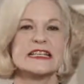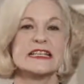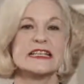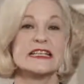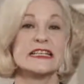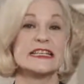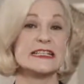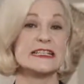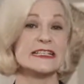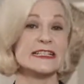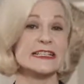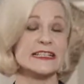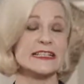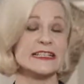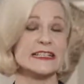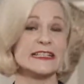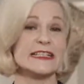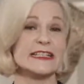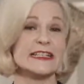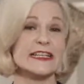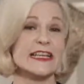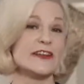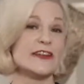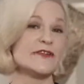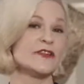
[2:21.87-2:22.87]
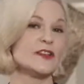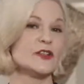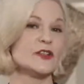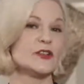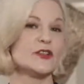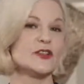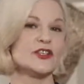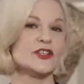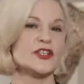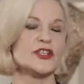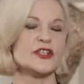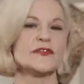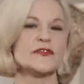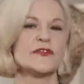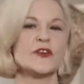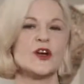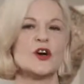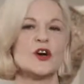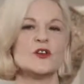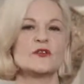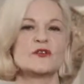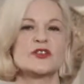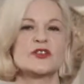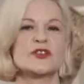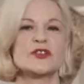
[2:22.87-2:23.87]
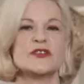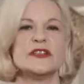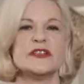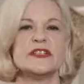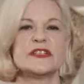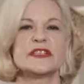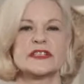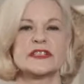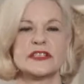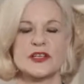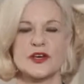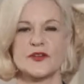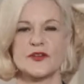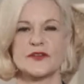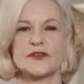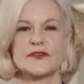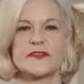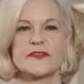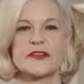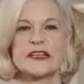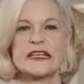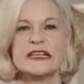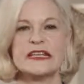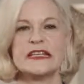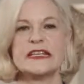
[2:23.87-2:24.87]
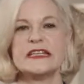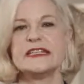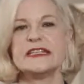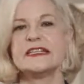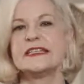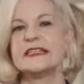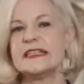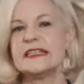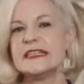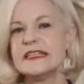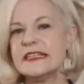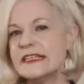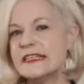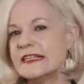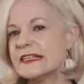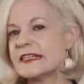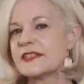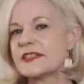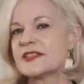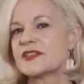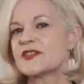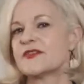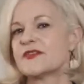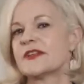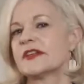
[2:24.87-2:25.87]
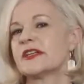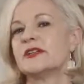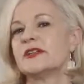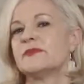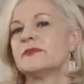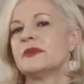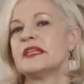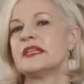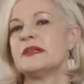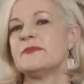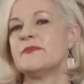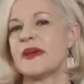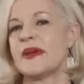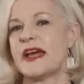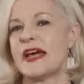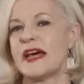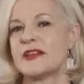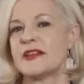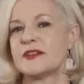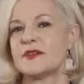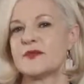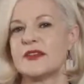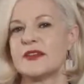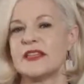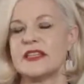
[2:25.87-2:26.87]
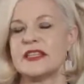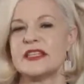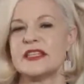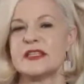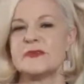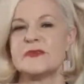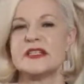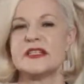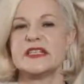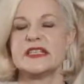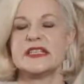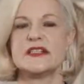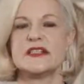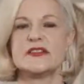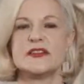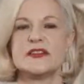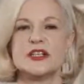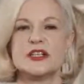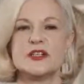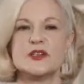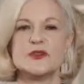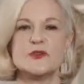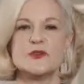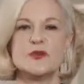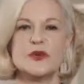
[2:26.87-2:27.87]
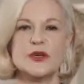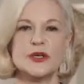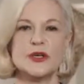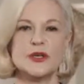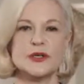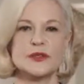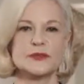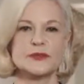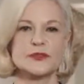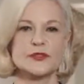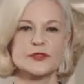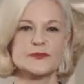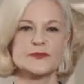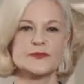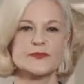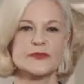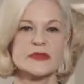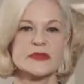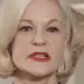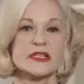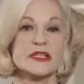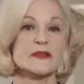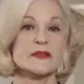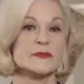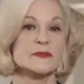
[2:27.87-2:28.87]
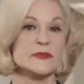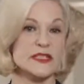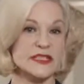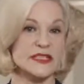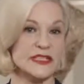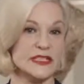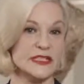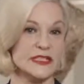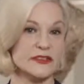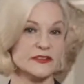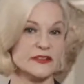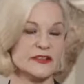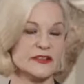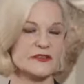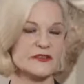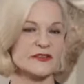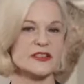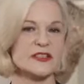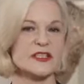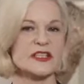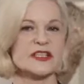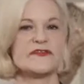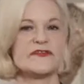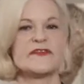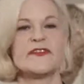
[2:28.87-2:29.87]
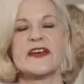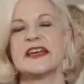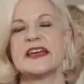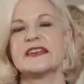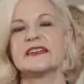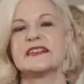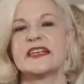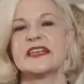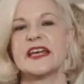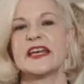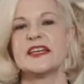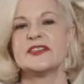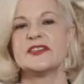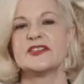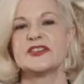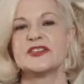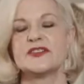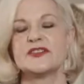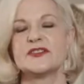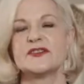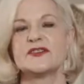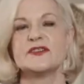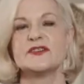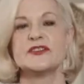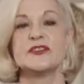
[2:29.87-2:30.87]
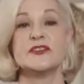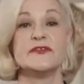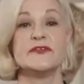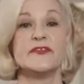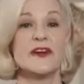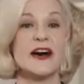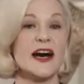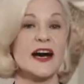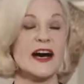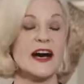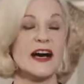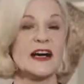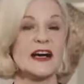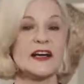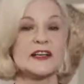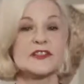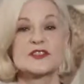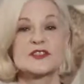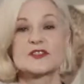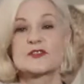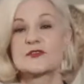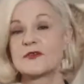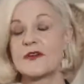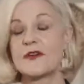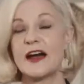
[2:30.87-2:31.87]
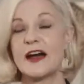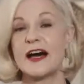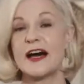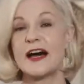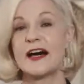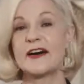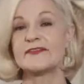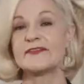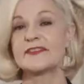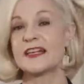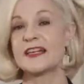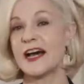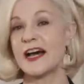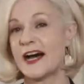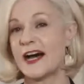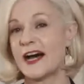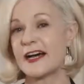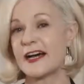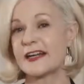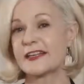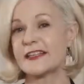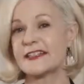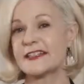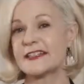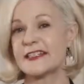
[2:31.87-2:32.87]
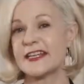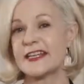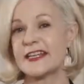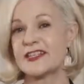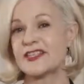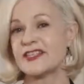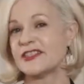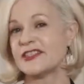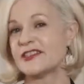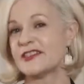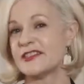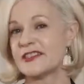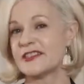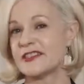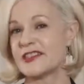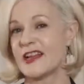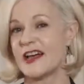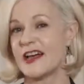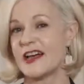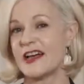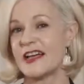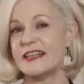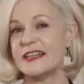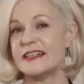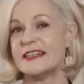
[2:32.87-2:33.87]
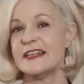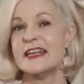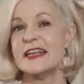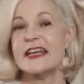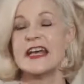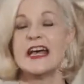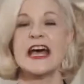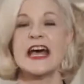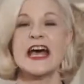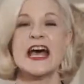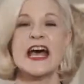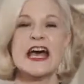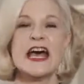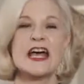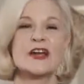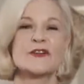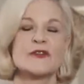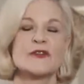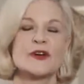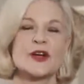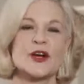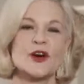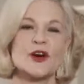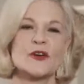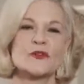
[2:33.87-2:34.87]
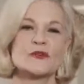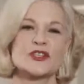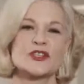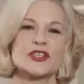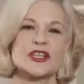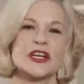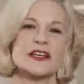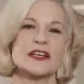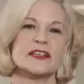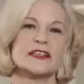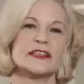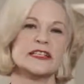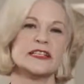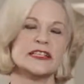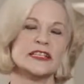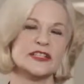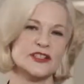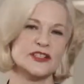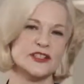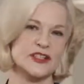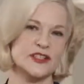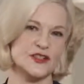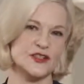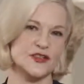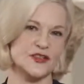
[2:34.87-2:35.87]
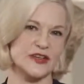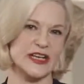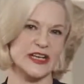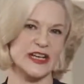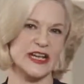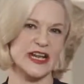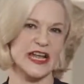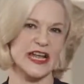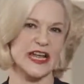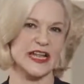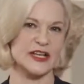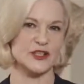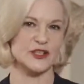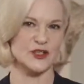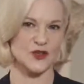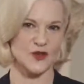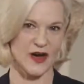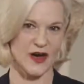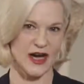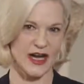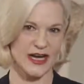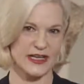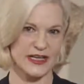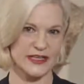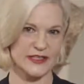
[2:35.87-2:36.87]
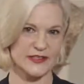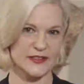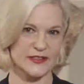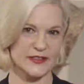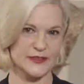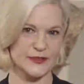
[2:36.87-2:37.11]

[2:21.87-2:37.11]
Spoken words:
Indeed, the evolution of culture itself is inextricably bound within the material world. Materials are the foundation of art, craft, architecture, design, agriculture, industry and trade.